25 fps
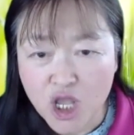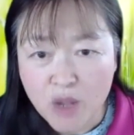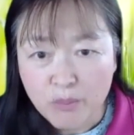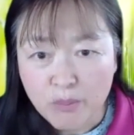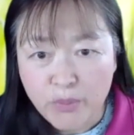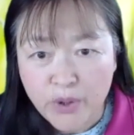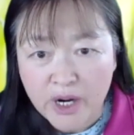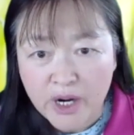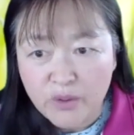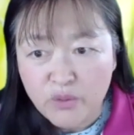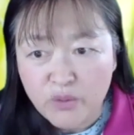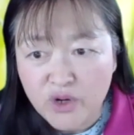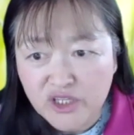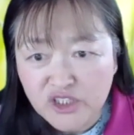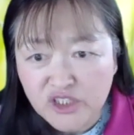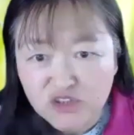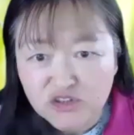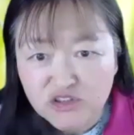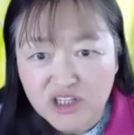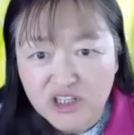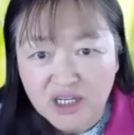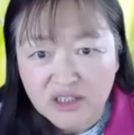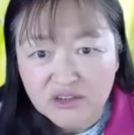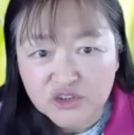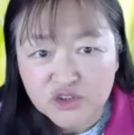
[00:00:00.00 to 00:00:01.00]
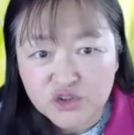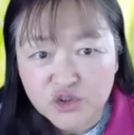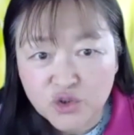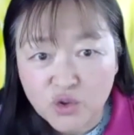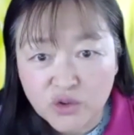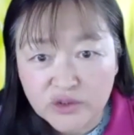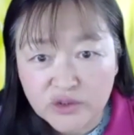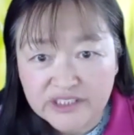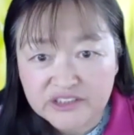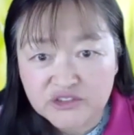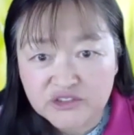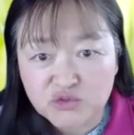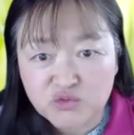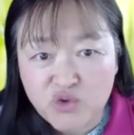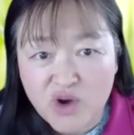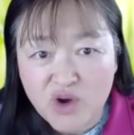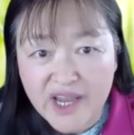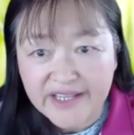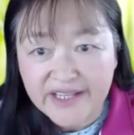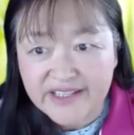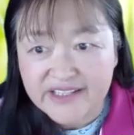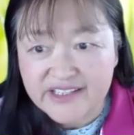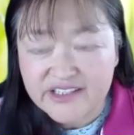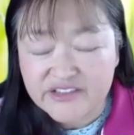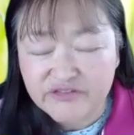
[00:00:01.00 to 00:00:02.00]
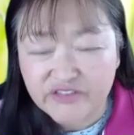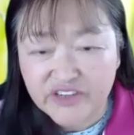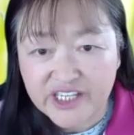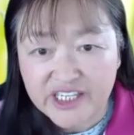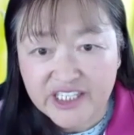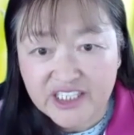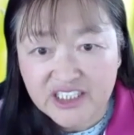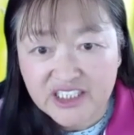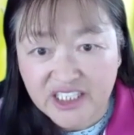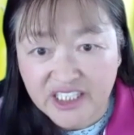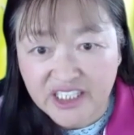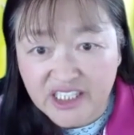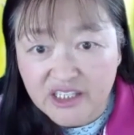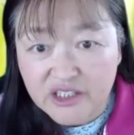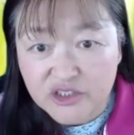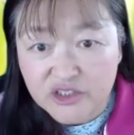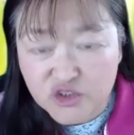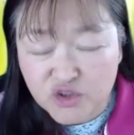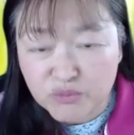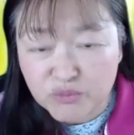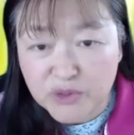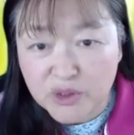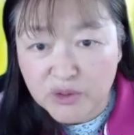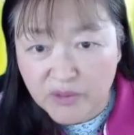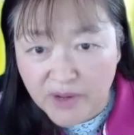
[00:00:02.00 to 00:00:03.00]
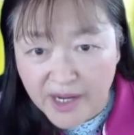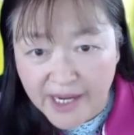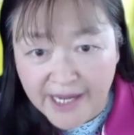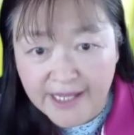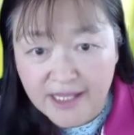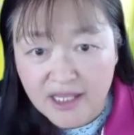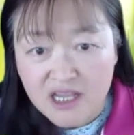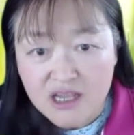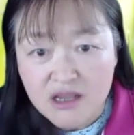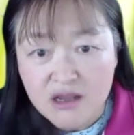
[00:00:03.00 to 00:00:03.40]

Parental control, that's right, it's very dear to me, right?